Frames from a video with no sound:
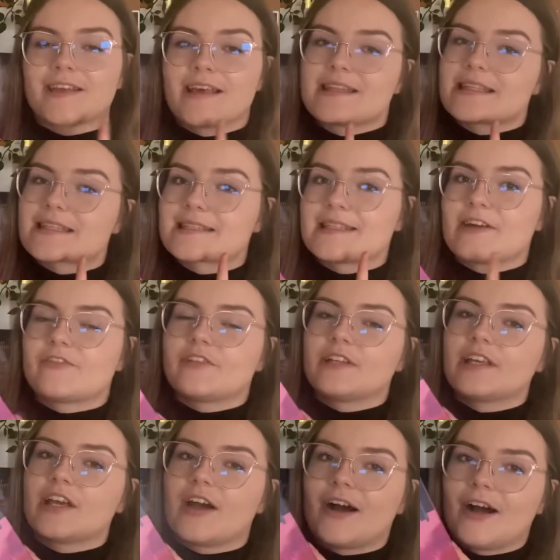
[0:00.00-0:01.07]
this is
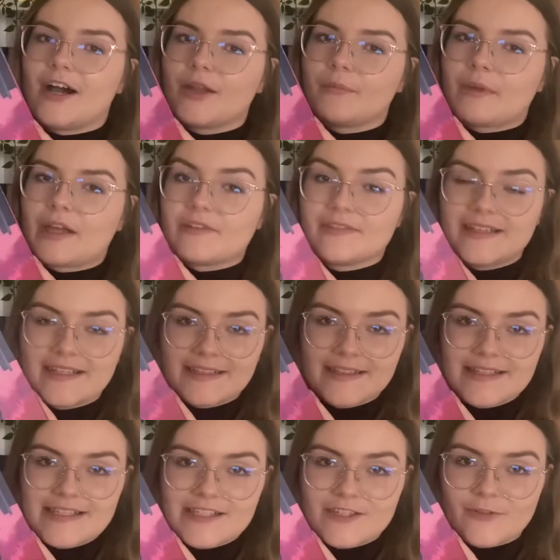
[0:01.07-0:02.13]
definitely on my reading
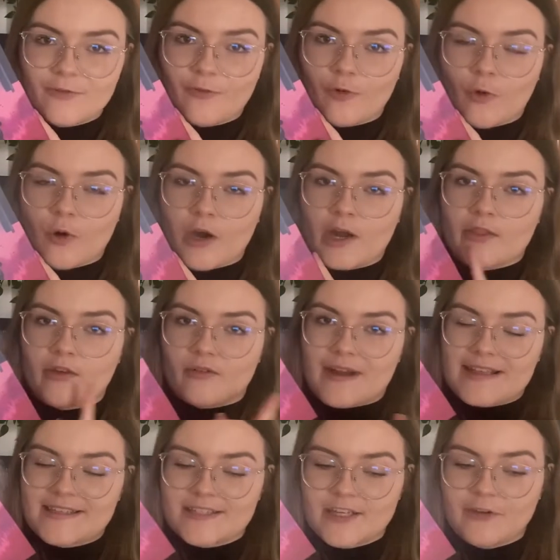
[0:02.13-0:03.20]
list for the
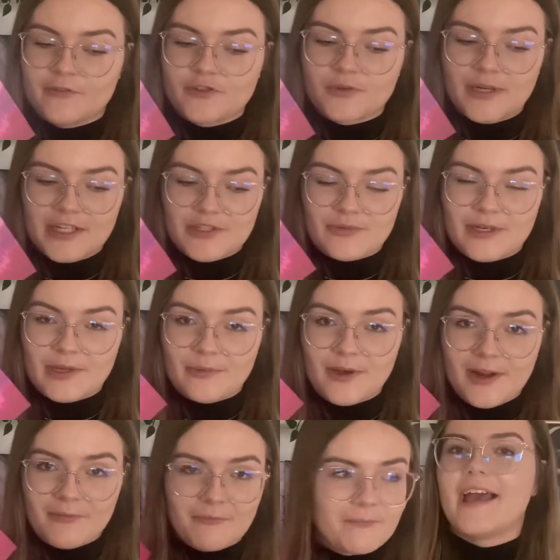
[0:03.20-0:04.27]
rest of
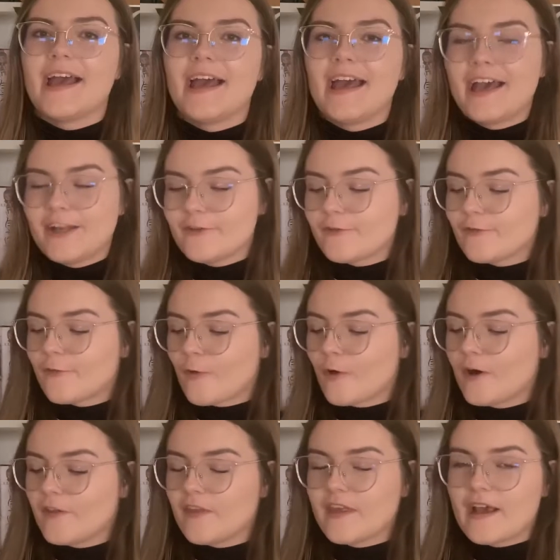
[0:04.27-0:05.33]
2021. And
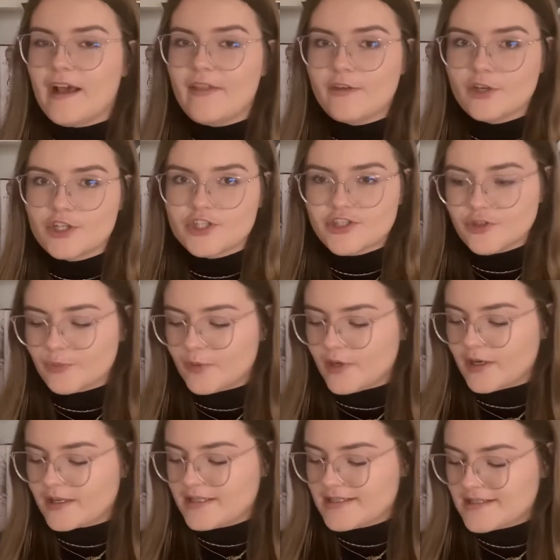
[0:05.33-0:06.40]
for the other 2
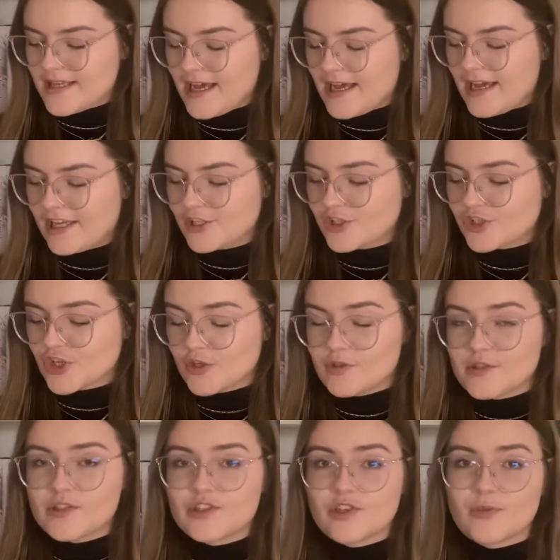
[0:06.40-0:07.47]
books, I
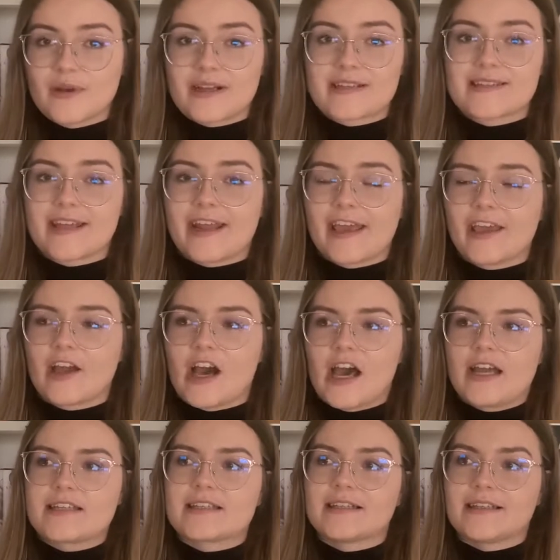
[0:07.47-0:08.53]
chose 2 books that I
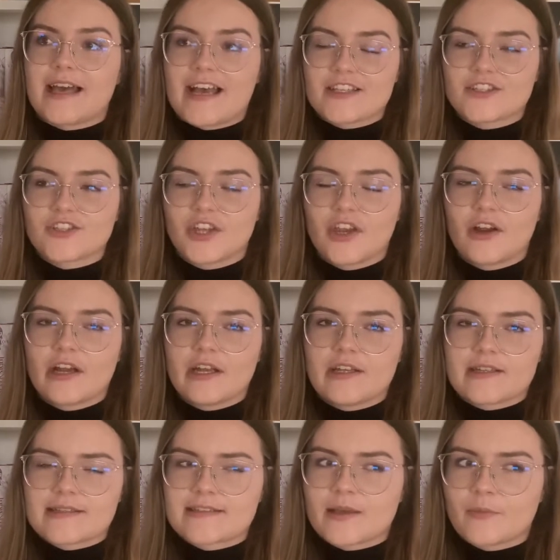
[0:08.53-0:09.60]
got last year in
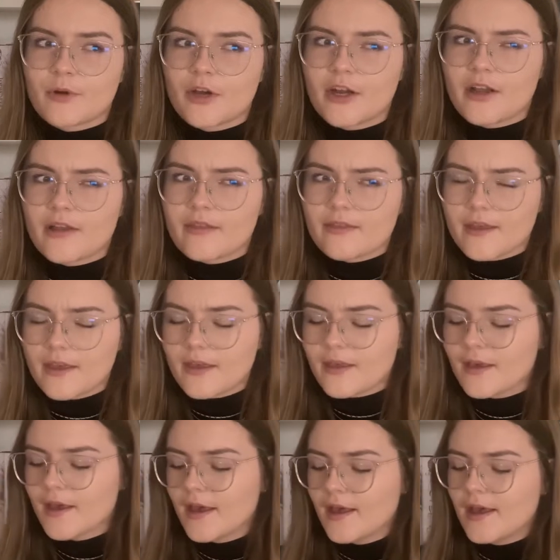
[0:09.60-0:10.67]
December, I think.
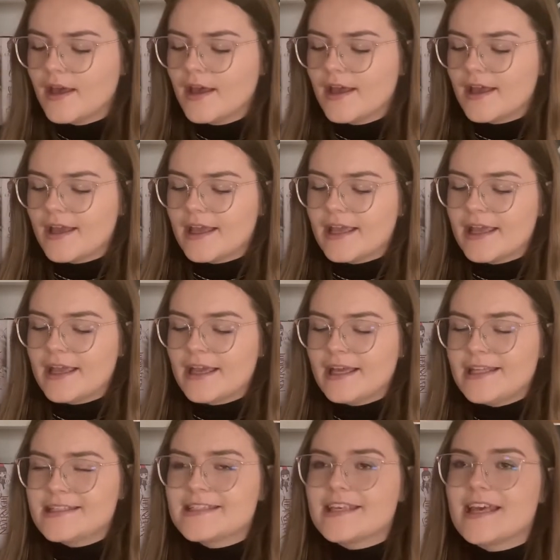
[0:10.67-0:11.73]

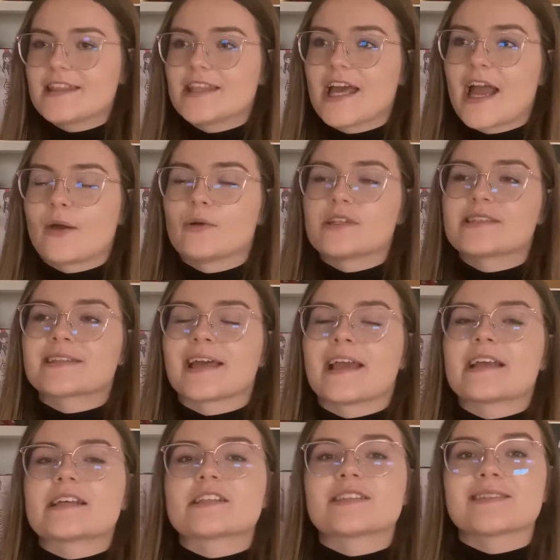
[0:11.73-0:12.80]
And I was
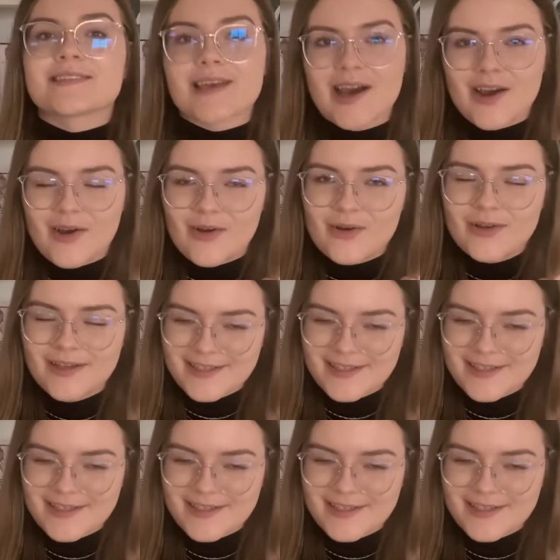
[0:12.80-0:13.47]
so